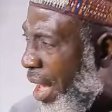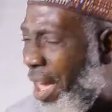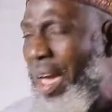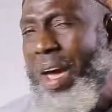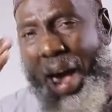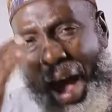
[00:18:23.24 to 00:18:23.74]

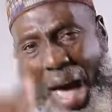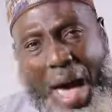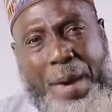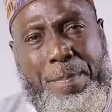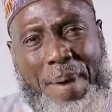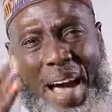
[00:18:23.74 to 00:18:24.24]
A high
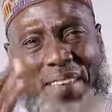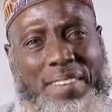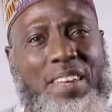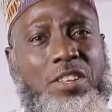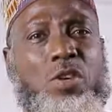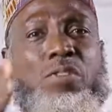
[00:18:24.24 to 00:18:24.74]

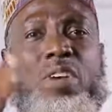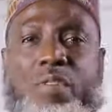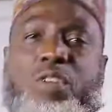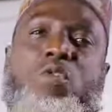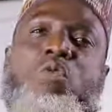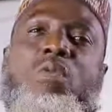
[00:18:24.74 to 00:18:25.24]
percentage of
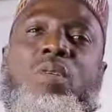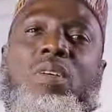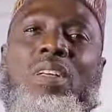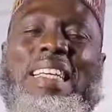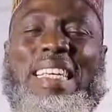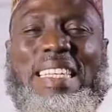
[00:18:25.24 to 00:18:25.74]
revenue
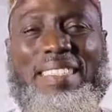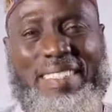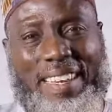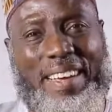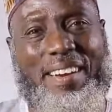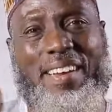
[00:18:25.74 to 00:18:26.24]
is
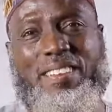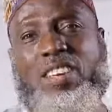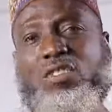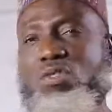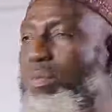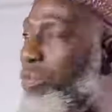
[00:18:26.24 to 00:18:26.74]

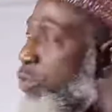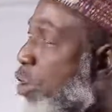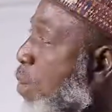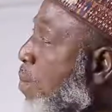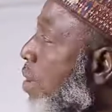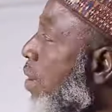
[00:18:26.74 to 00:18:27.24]
generated
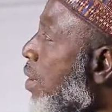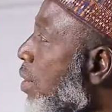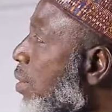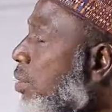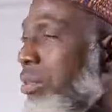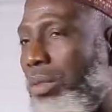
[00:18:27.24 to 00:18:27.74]
from
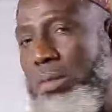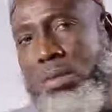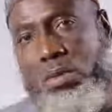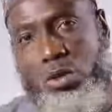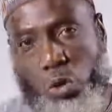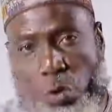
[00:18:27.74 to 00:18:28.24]

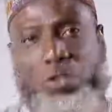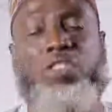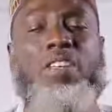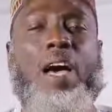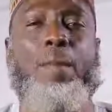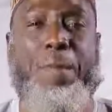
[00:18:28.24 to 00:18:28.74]
duties
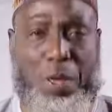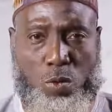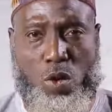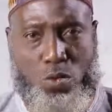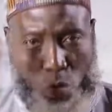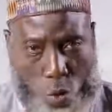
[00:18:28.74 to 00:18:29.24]
that are paid
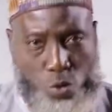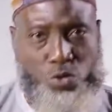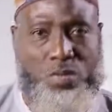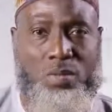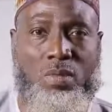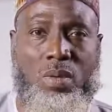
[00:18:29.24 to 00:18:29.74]
on goods,
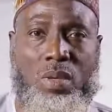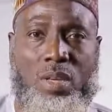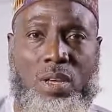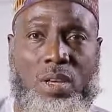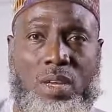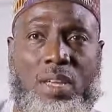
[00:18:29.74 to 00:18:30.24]

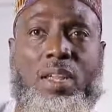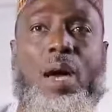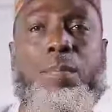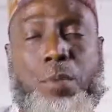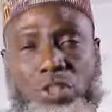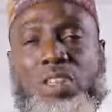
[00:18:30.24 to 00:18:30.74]
either
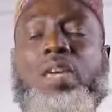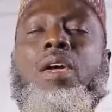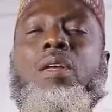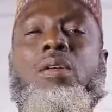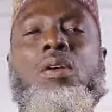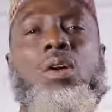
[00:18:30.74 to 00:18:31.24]
brought
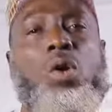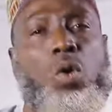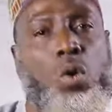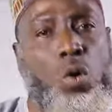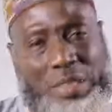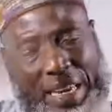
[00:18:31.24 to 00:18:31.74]
in
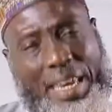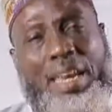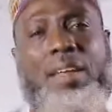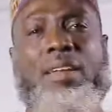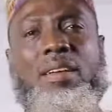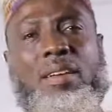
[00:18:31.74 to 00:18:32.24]
or
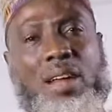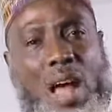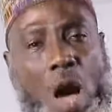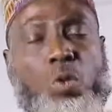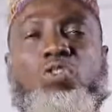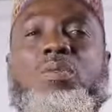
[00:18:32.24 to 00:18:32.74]
taken
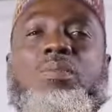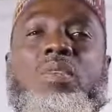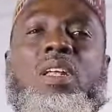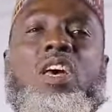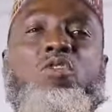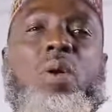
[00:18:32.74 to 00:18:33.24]
out.
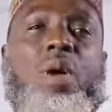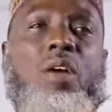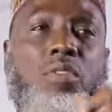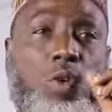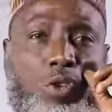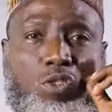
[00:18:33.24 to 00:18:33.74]
And that's why we have
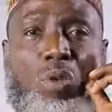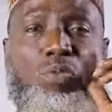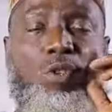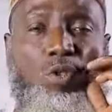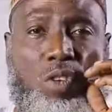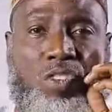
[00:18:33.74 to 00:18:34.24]
the customs
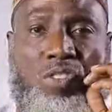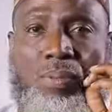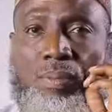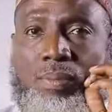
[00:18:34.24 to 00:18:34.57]
authority.